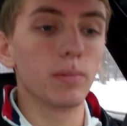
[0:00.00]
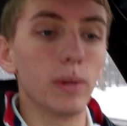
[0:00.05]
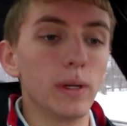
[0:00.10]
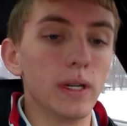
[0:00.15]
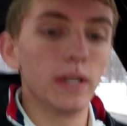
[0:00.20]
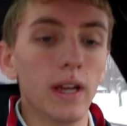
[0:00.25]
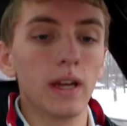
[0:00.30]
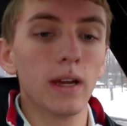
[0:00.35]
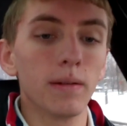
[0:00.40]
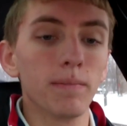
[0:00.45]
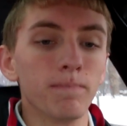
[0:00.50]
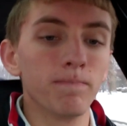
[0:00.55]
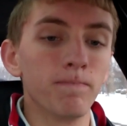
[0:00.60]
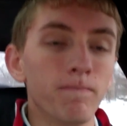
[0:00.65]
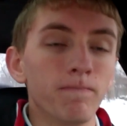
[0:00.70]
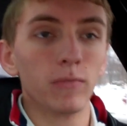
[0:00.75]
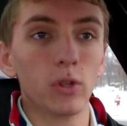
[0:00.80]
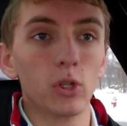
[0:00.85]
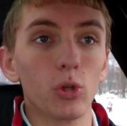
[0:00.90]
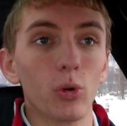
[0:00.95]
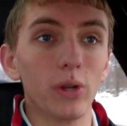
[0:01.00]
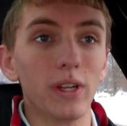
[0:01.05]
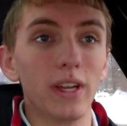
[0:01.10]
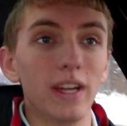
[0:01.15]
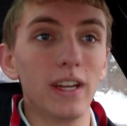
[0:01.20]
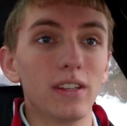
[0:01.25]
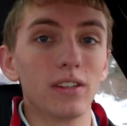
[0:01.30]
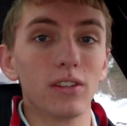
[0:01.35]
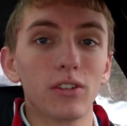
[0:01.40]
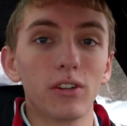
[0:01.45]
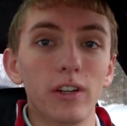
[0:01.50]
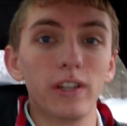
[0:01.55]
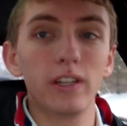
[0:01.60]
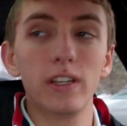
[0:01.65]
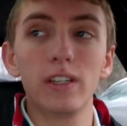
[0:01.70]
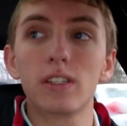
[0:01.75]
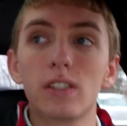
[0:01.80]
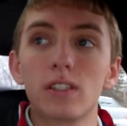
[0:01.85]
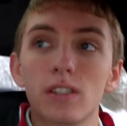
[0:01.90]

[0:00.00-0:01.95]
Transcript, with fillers: p m twenty-eight degrees.